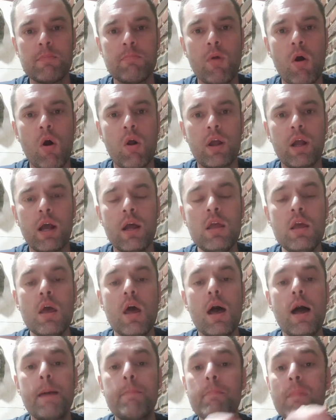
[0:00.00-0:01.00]
the marker
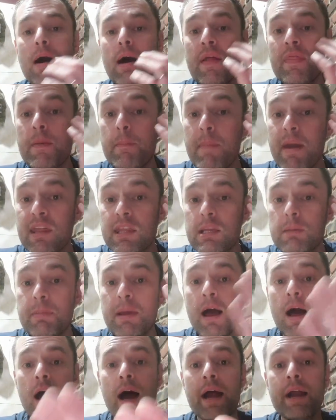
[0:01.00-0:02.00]
and the method
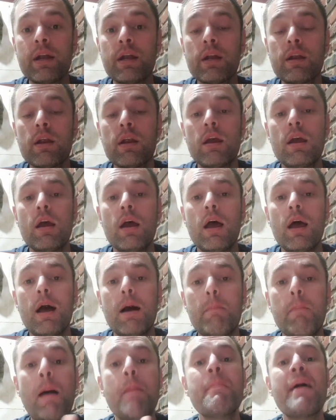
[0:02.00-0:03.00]
behind
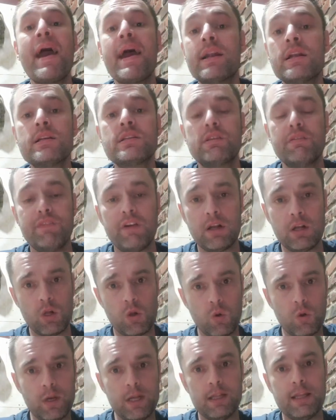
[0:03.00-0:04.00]
my madness, if I can
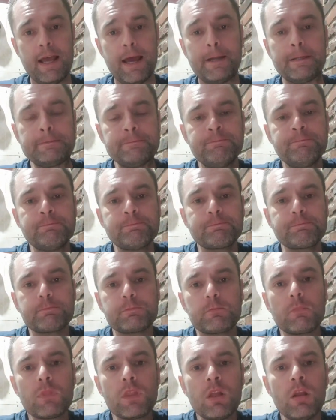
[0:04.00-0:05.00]
call it that.
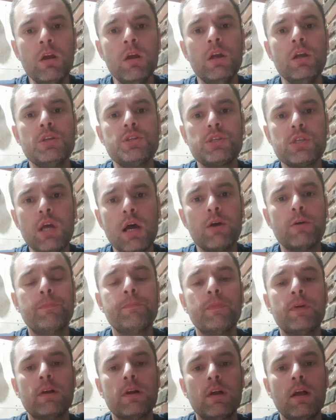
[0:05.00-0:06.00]

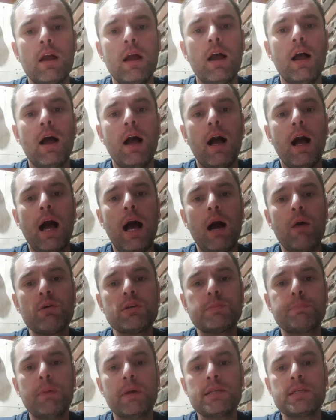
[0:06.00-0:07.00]
So I
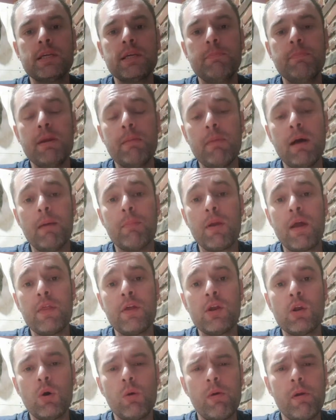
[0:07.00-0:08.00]
was busy, me and my
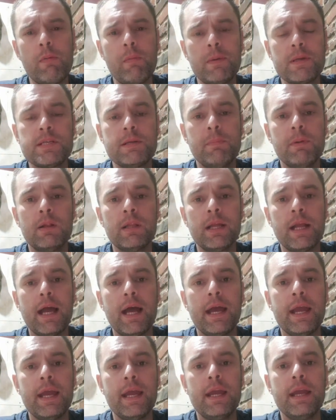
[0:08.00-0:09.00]
brother-in-law, we were busy building
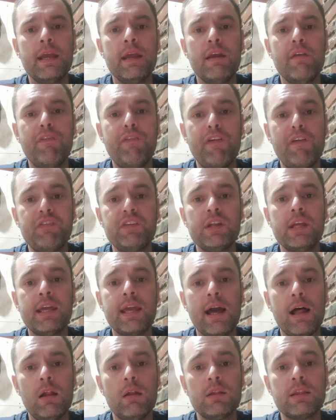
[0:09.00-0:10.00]
a 50
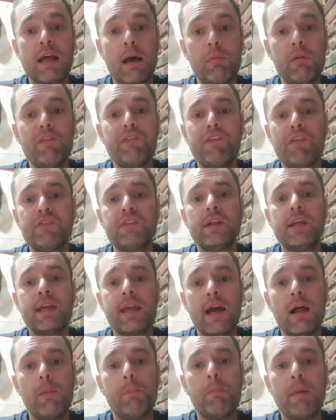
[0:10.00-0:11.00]
cal, double 50
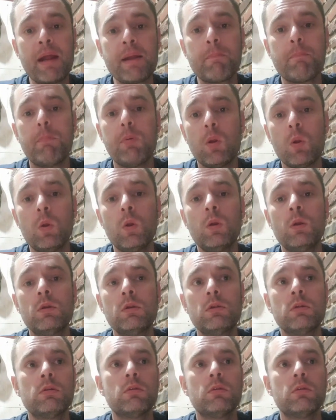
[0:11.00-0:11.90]
cal paintball